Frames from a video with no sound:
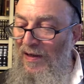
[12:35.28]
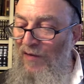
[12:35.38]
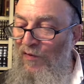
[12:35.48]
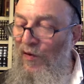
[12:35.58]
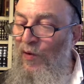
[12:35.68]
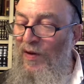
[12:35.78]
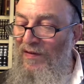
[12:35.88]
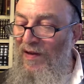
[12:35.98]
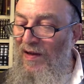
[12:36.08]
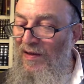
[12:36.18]

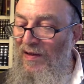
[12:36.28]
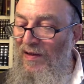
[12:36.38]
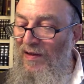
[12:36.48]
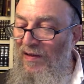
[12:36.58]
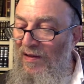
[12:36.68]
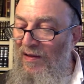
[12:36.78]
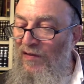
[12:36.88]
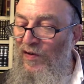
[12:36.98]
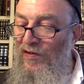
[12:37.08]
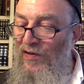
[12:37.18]
focus on these
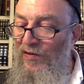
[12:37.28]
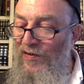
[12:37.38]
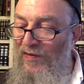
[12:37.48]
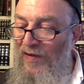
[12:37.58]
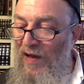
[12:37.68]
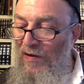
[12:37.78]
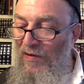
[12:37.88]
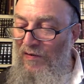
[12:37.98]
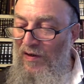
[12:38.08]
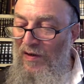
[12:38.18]
physical
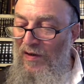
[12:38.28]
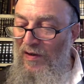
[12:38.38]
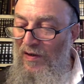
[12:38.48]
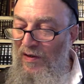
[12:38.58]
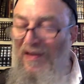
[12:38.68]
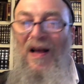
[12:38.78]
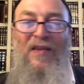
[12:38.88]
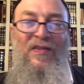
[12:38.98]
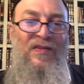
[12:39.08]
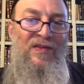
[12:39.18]
desires,
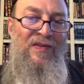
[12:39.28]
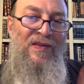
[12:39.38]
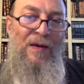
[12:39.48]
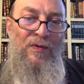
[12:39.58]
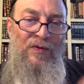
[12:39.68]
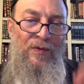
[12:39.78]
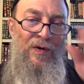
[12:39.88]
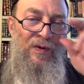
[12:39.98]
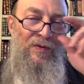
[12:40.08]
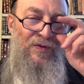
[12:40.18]
lusts. That was the
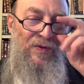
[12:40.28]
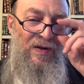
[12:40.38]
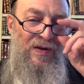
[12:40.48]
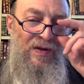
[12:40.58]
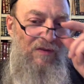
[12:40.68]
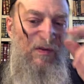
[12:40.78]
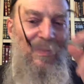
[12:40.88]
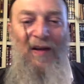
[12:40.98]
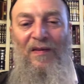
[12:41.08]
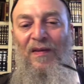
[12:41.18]
word I was trying to think of.
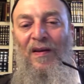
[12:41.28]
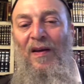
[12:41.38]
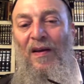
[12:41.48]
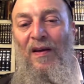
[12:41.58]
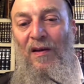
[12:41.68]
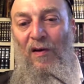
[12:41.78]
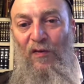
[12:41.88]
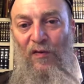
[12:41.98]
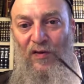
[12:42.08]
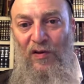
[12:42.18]
Lust, a
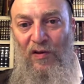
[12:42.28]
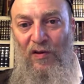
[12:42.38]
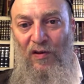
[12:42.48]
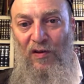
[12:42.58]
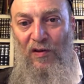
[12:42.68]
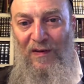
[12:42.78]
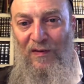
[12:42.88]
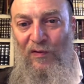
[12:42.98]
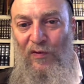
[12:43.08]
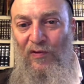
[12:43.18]
physical
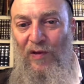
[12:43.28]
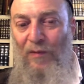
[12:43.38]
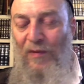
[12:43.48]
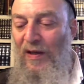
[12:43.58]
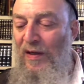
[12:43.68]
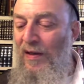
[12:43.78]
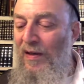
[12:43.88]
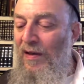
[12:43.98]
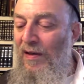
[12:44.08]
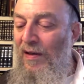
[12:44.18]
lust for something.
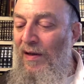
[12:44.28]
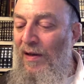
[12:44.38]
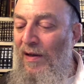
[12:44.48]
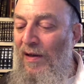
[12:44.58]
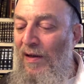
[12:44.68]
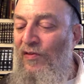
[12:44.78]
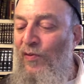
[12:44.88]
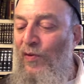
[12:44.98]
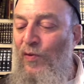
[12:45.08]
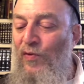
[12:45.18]
This is
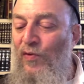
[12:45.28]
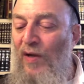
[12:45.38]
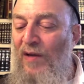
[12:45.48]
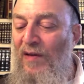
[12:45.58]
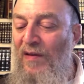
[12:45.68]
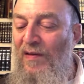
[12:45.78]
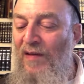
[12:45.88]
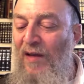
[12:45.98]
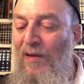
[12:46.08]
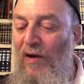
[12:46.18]
what we're trying to
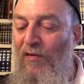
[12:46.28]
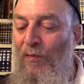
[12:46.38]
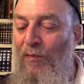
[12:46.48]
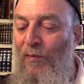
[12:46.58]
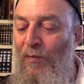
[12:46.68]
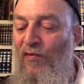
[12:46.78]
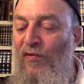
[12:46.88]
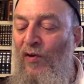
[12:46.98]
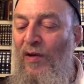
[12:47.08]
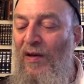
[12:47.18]
stay away from, and
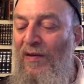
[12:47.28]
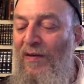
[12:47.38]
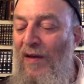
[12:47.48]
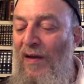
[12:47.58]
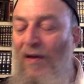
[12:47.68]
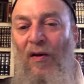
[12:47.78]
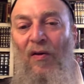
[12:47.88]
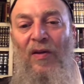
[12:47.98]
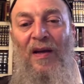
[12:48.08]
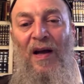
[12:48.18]
focus
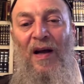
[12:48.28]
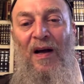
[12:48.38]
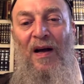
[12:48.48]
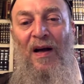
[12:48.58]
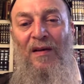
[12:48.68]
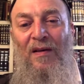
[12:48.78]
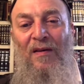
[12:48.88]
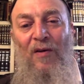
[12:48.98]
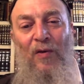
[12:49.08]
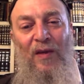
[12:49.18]
only on
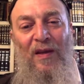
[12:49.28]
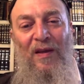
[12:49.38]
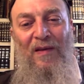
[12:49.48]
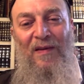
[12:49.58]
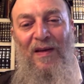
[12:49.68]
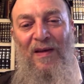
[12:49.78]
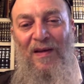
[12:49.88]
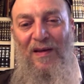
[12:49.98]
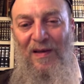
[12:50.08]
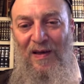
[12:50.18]
holy things
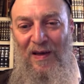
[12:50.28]
and